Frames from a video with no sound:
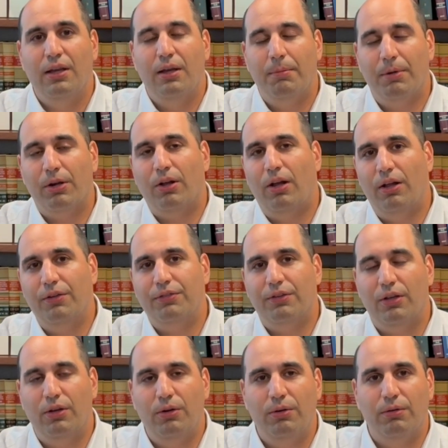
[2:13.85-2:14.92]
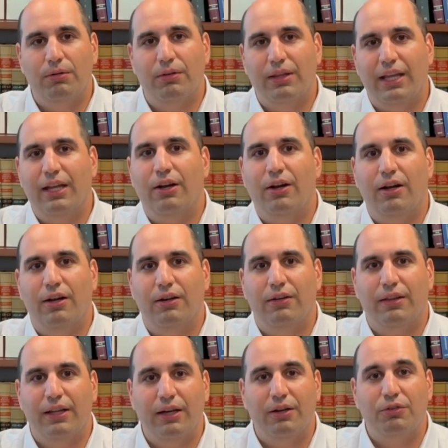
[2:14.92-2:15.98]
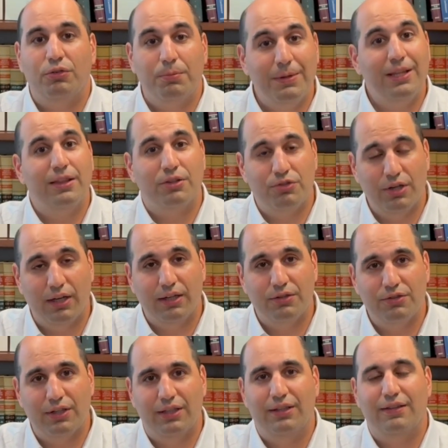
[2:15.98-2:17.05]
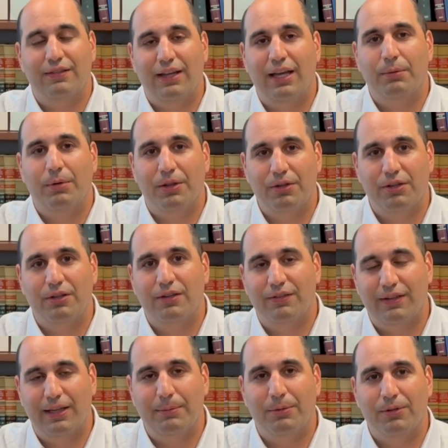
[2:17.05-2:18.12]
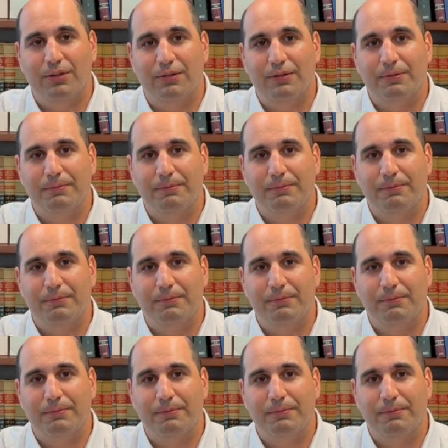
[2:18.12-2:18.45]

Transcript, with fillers: but also they are there to be the judge and decide whether you're disabled.